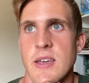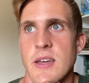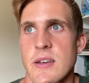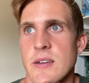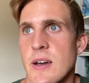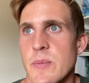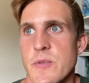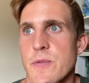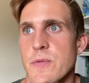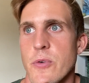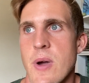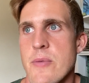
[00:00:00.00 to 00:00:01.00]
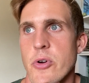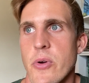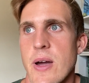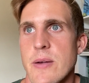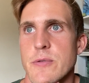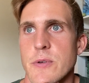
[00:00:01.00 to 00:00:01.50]
And I'm forever
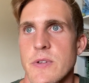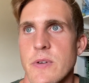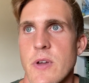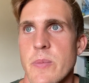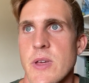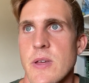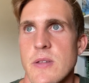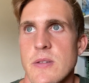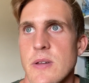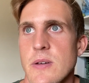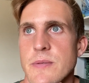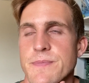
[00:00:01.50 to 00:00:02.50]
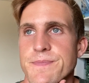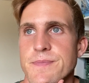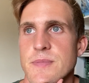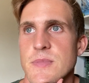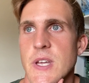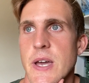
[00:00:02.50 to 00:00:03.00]
grateful to him. He's got
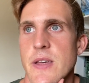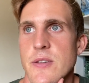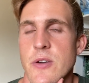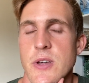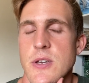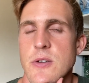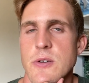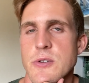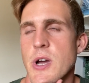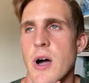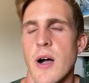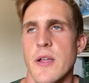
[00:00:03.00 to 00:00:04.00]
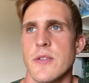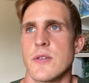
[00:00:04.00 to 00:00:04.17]
a huge heart.